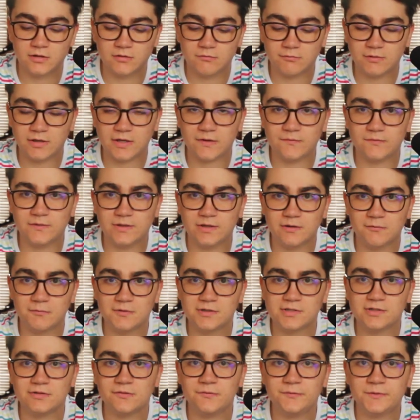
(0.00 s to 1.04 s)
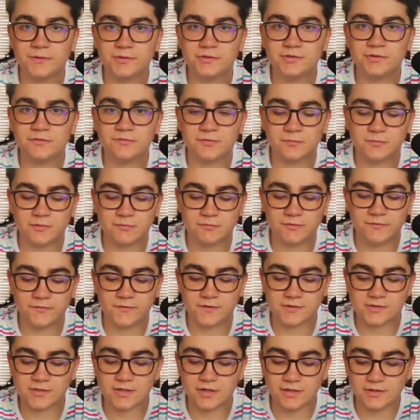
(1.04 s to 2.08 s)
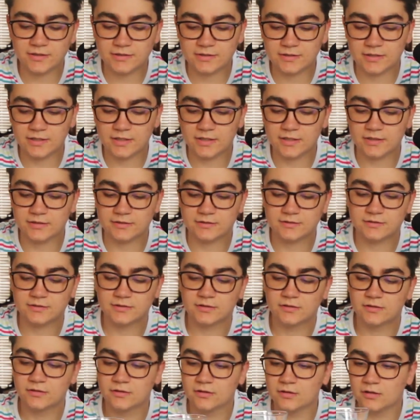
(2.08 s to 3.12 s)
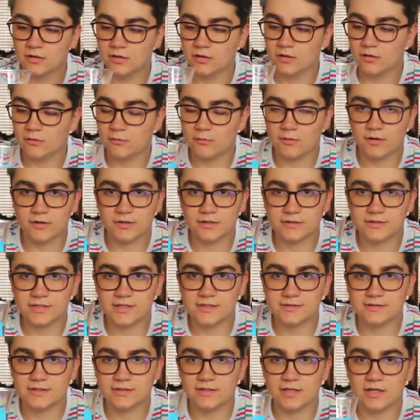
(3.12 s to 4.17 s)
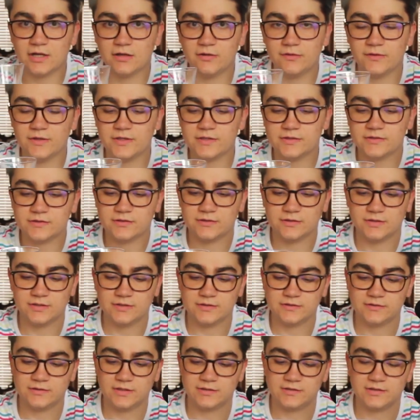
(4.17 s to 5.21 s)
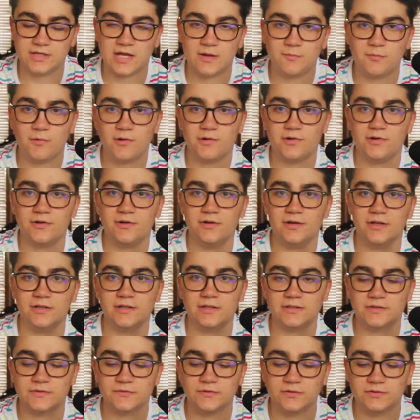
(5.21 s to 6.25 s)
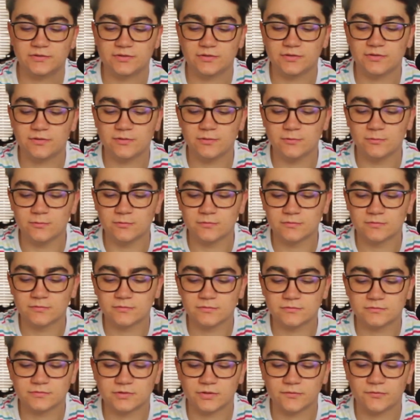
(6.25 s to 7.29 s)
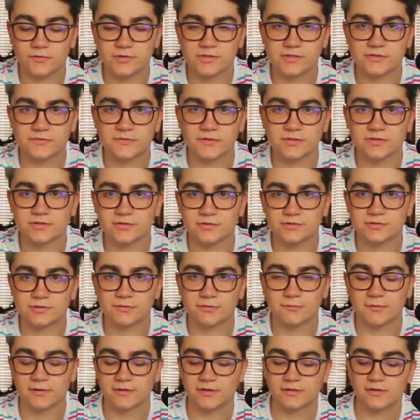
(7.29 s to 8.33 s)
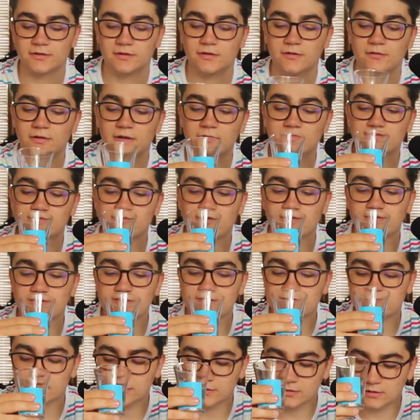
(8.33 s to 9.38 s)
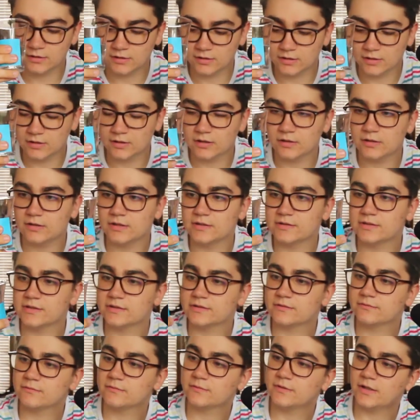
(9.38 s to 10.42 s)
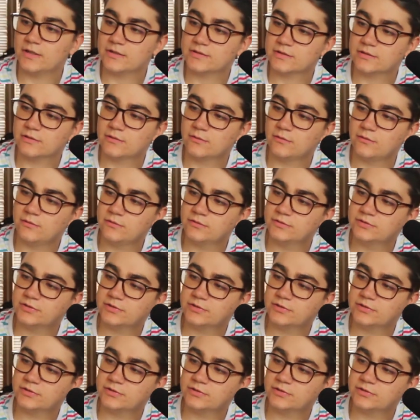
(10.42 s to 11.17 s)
We have the original filter from when we first got it, and we're gonna taste it now. This is the tap water, and it's filtered through the fridge's filter. So we're gonna go ahead and try this. This is nice and cold,